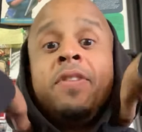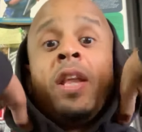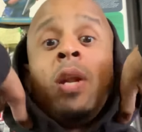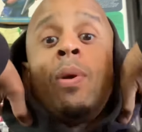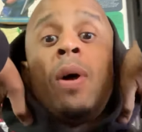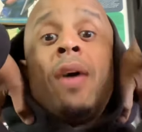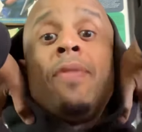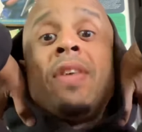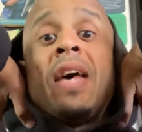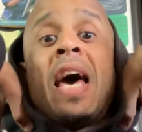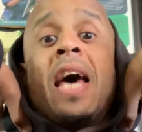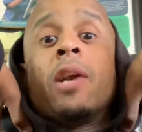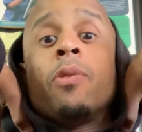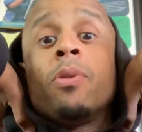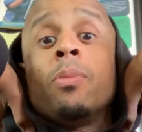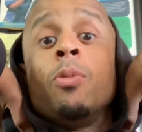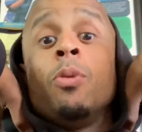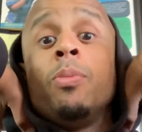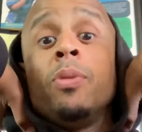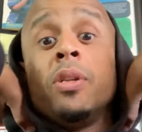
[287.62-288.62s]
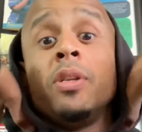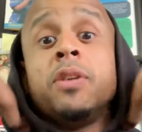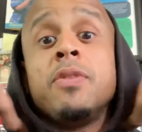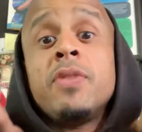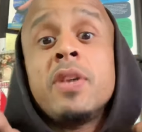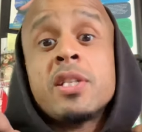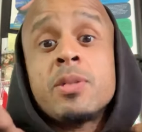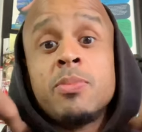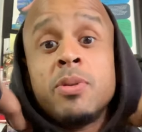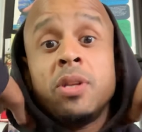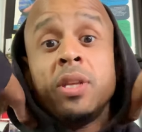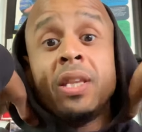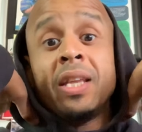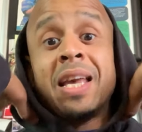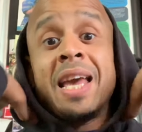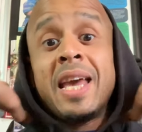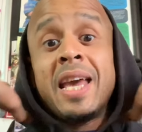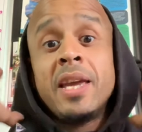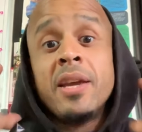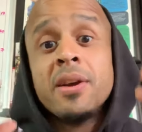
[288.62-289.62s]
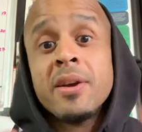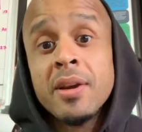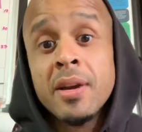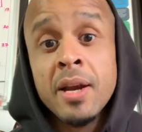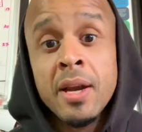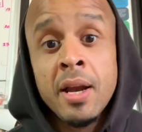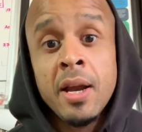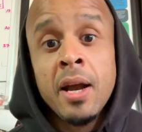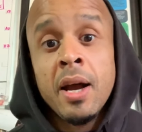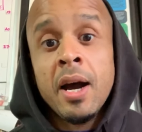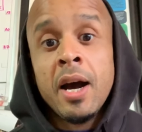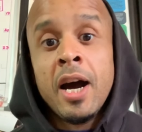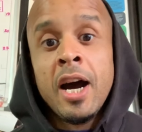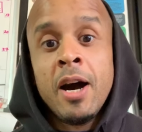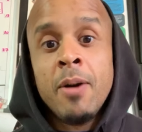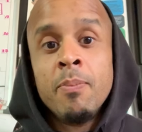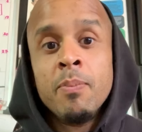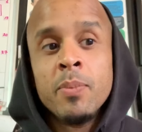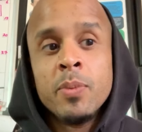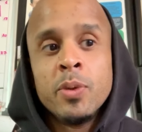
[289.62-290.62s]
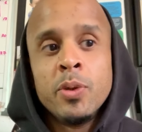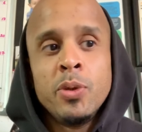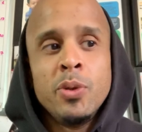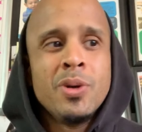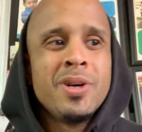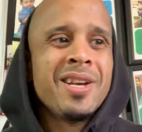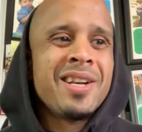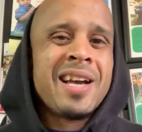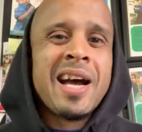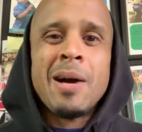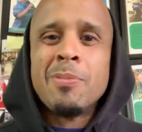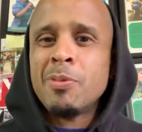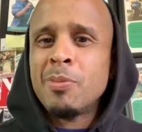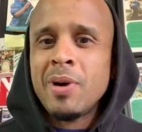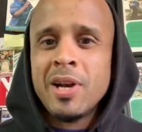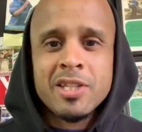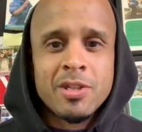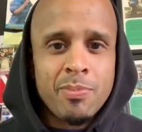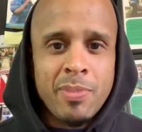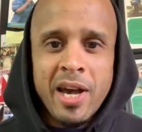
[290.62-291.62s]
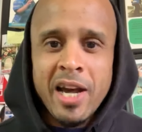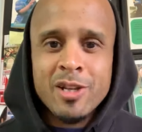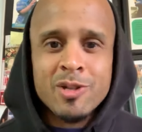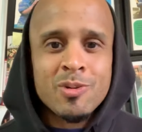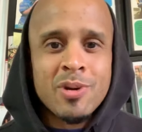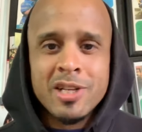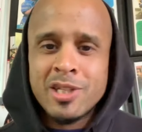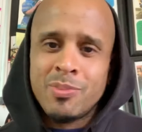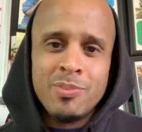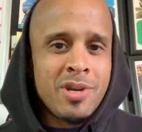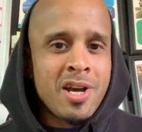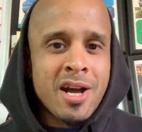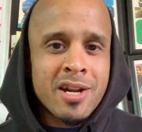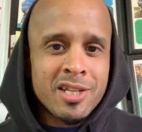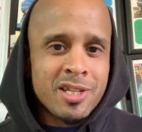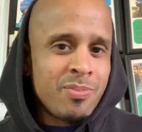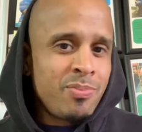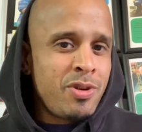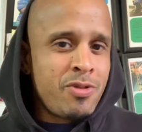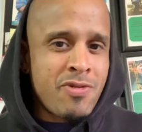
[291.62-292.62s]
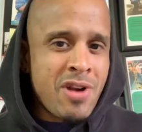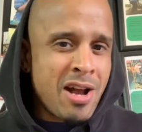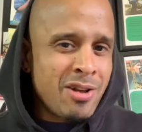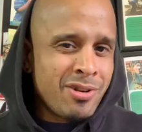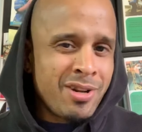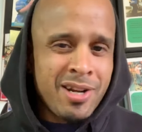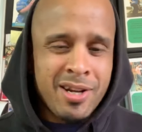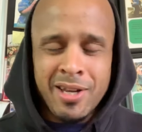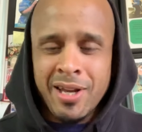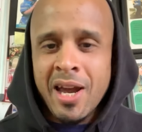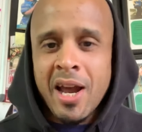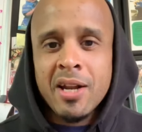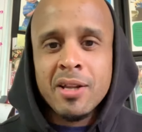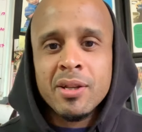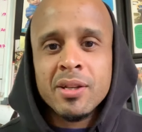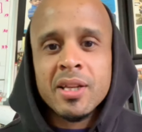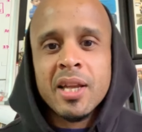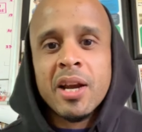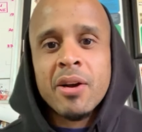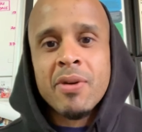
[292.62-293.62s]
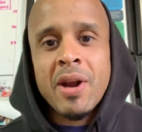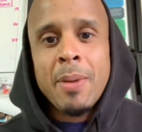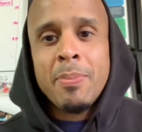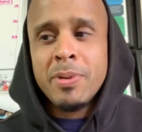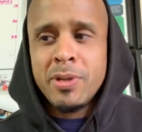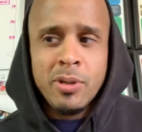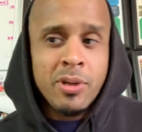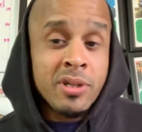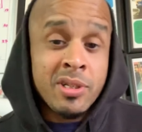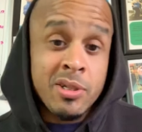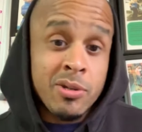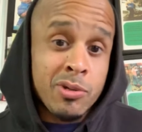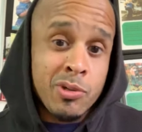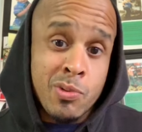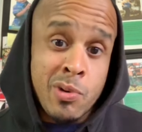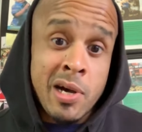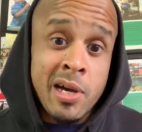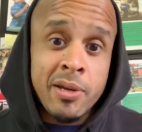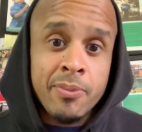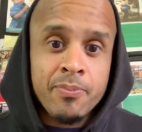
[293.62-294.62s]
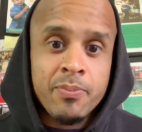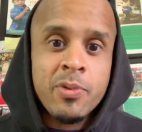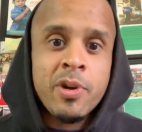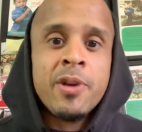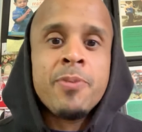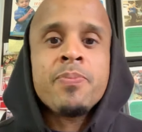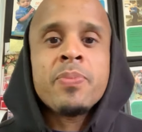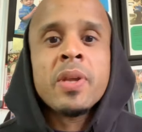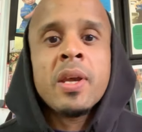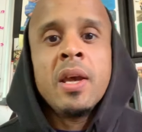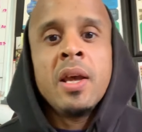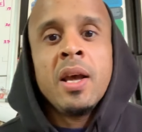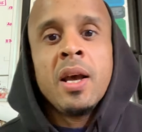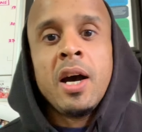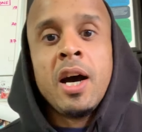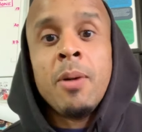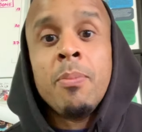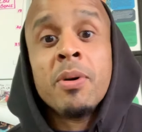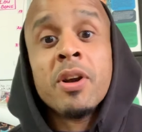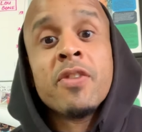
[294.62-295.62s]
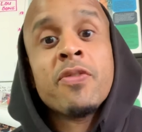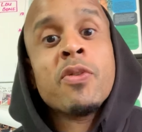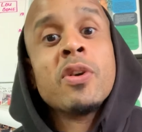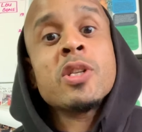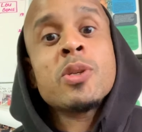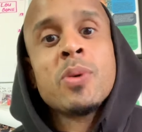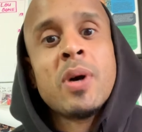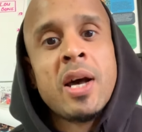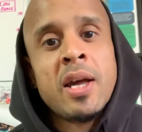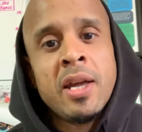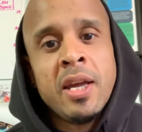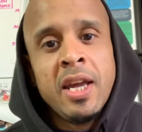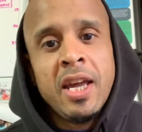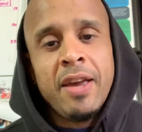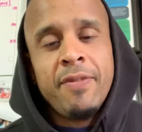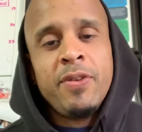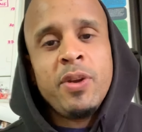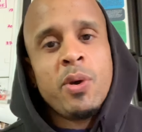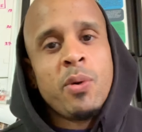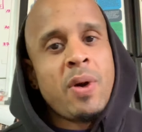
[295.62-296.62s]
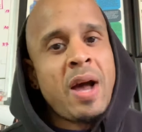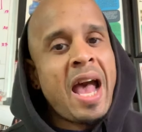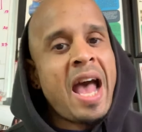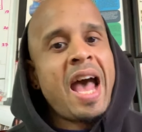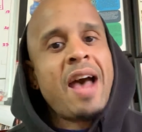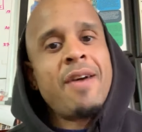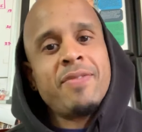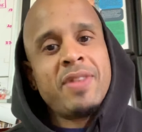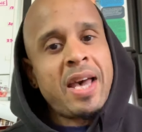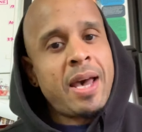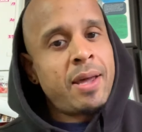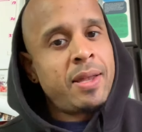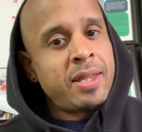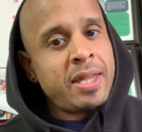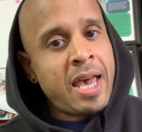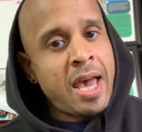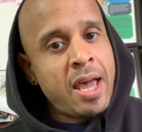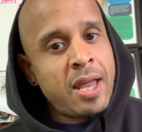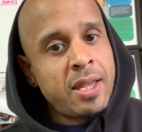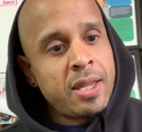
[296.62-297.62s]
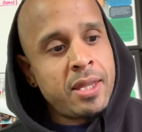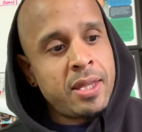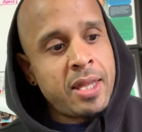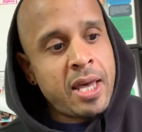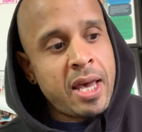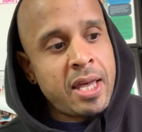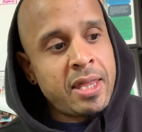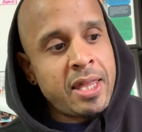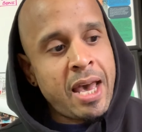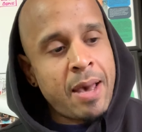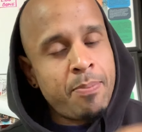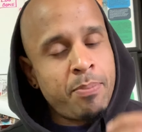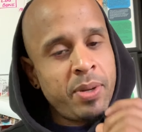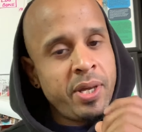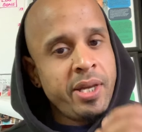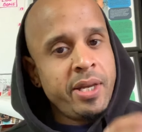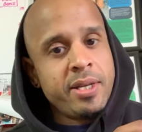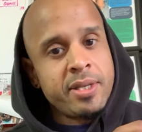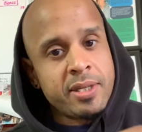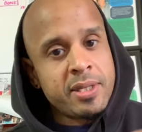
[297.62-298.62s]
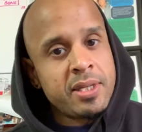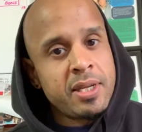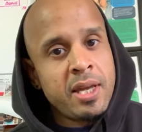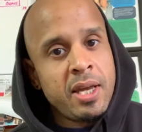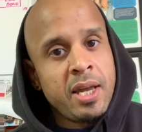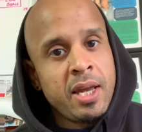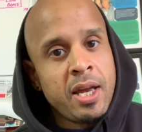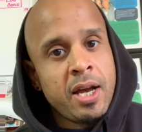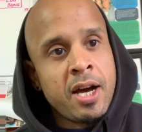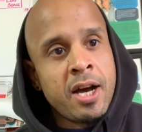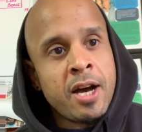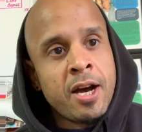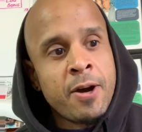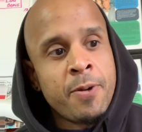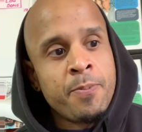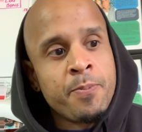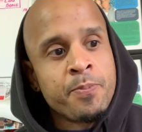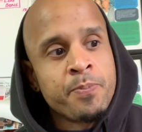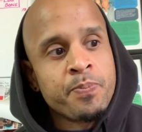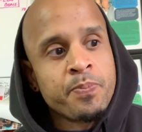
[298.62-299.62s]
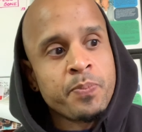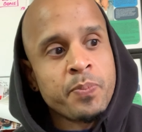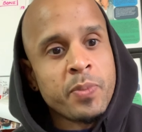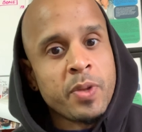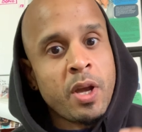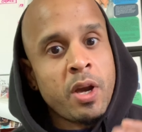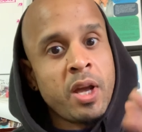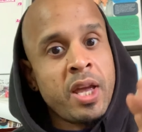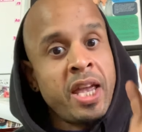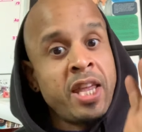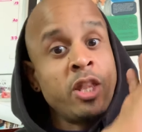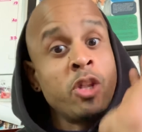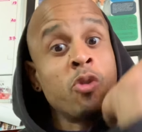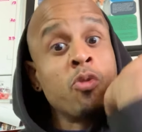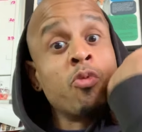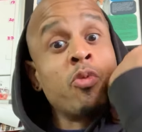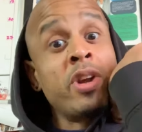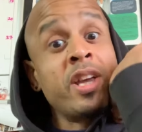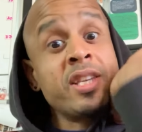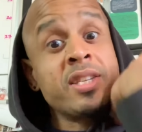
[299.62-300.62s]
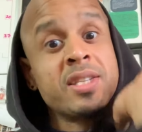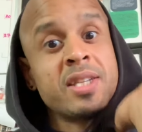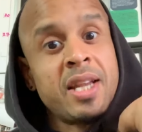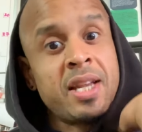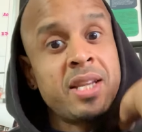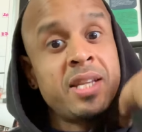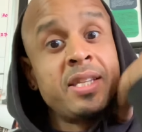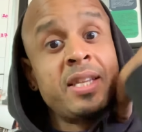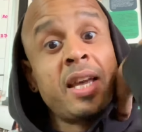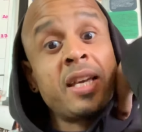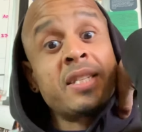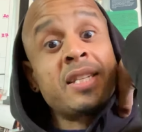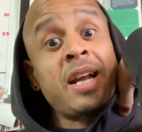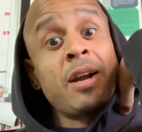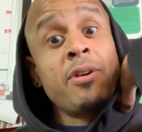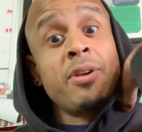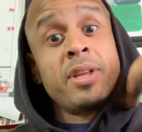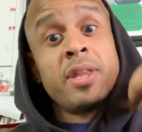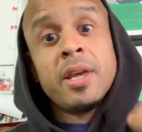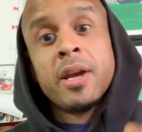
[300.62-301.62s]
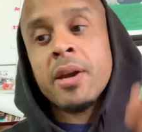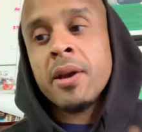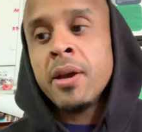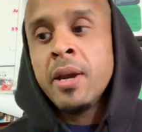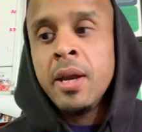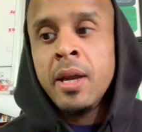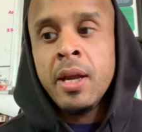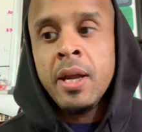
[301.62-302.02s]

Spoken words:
don't have the adequate mobility, flexibility to get here, you could compromise a back squat, to be honest, to be rounded and kind of look like crap, and you can still squat, right? But a front squat, if you don't have that piece in the wrist and the dexterity there,